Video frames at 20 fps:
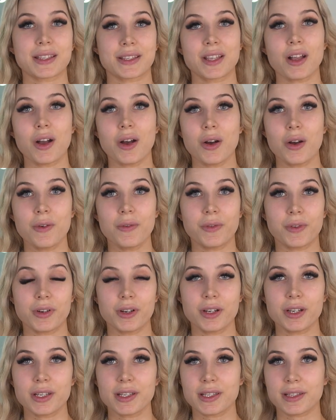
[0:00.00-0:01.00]
so
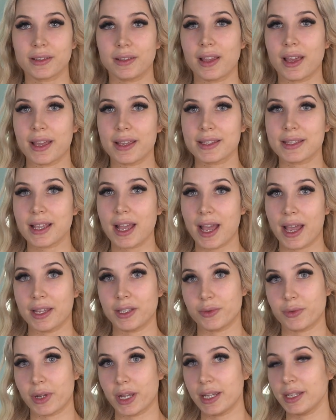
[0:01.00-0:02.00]
first, let's
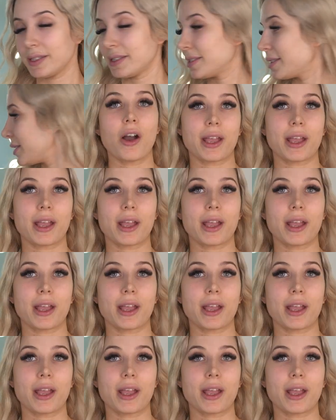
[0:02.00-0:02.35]
hydrate.